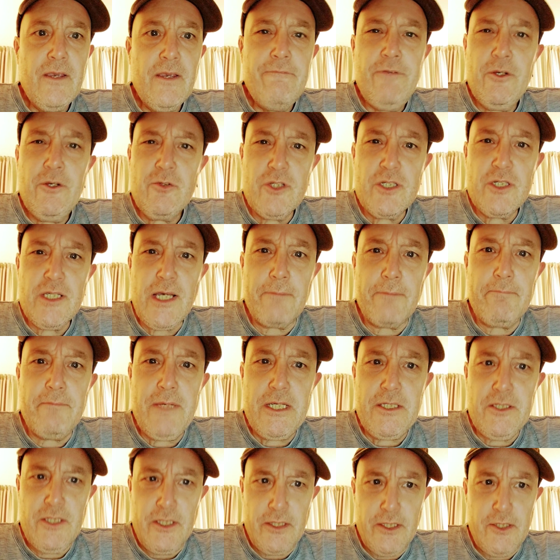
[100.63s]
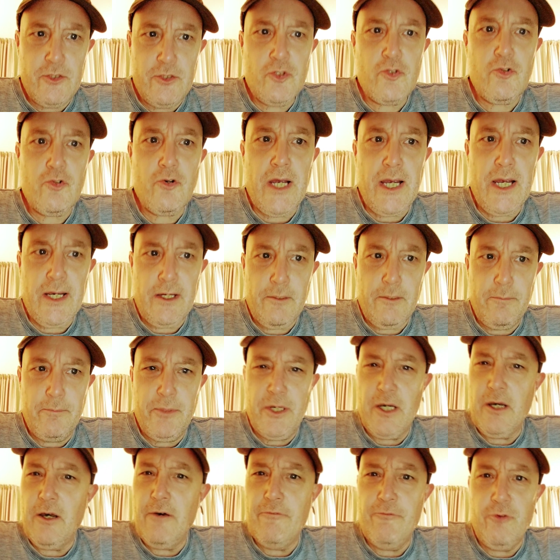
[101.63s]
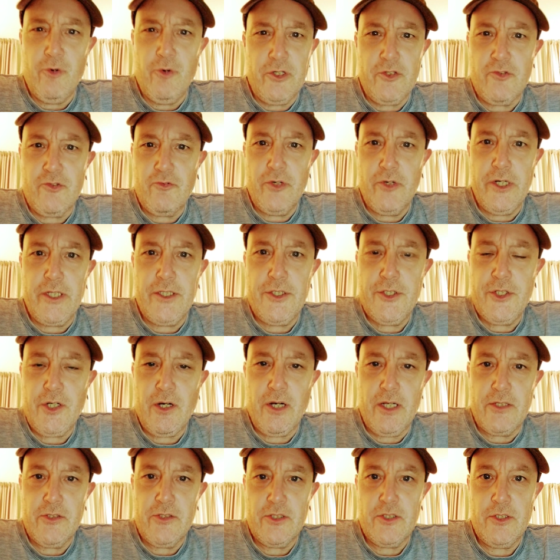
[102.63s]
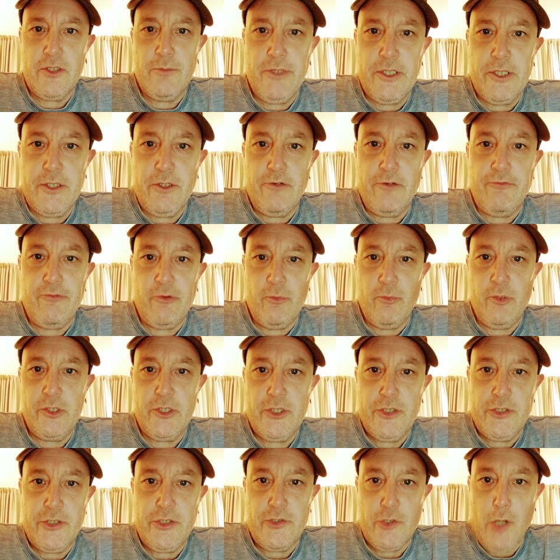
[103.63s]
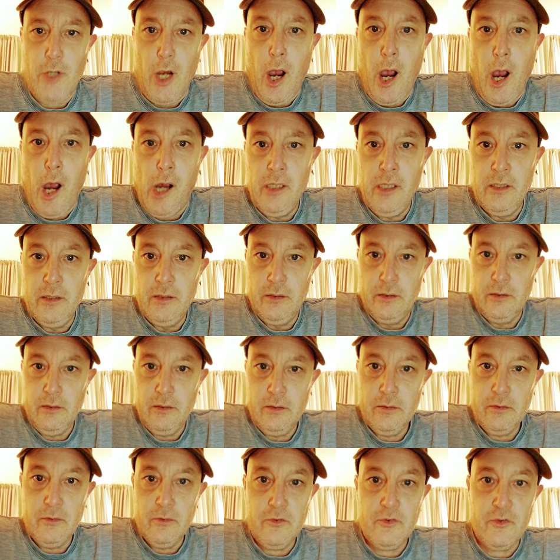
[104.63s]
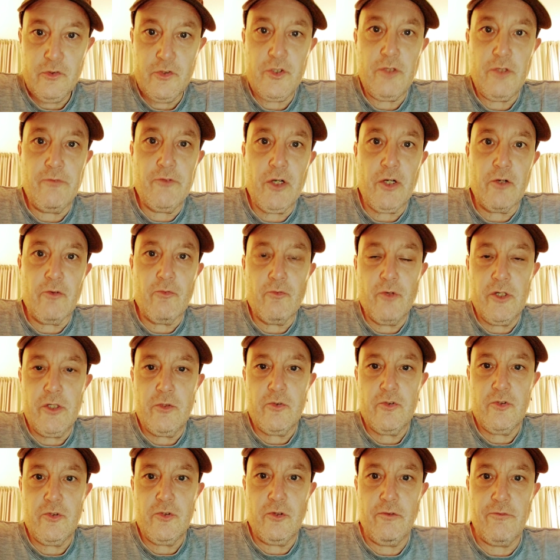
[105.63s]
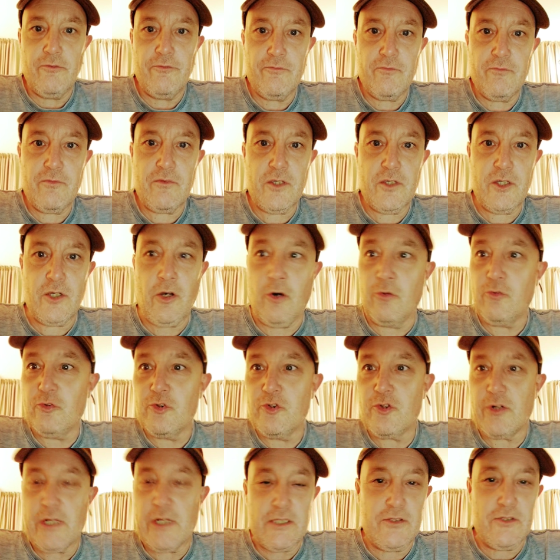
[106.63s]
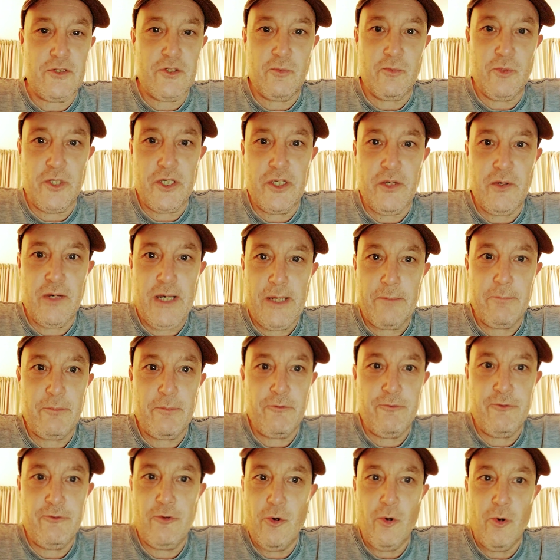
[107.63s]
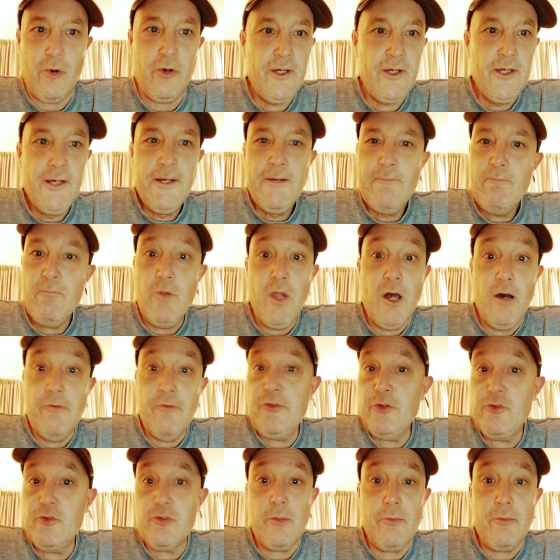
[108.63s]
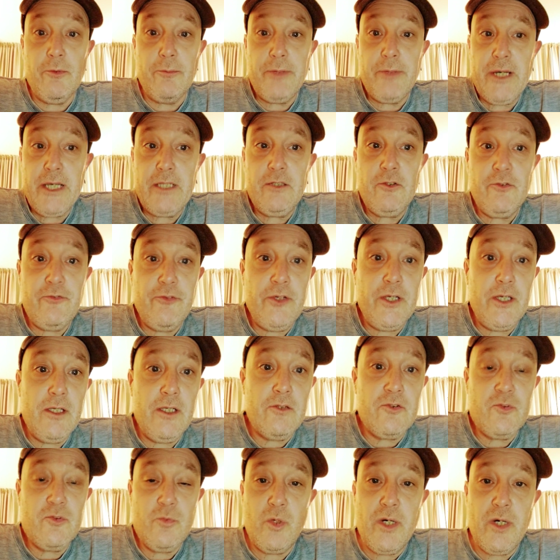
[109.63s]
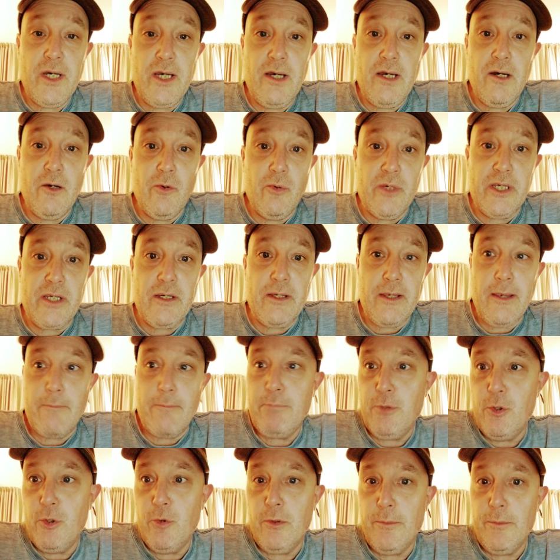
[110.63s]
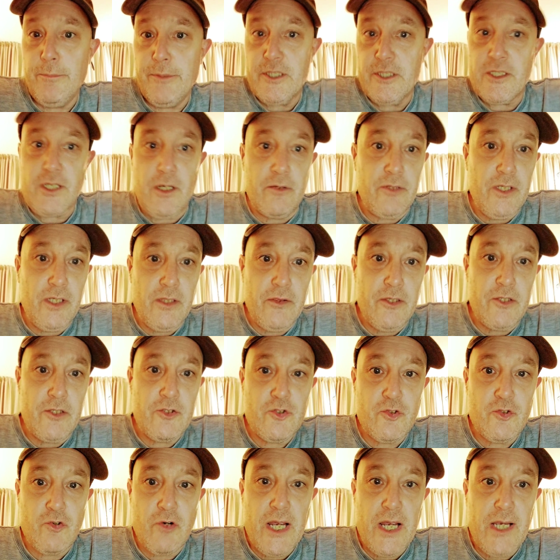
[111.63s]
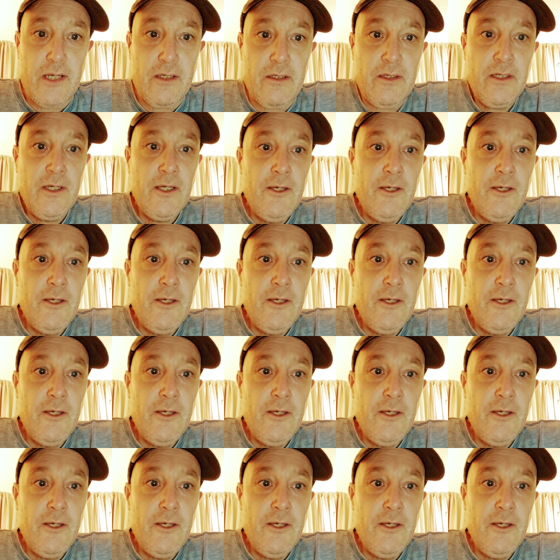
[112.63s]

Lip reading: Feels a tad messy, this track, but her voice really shines, and it's a bit different when she says Idols. So you've got a real sort of contrast to what you had before. Love the drum and bass feel as well. It can get boring, but it's only in this track.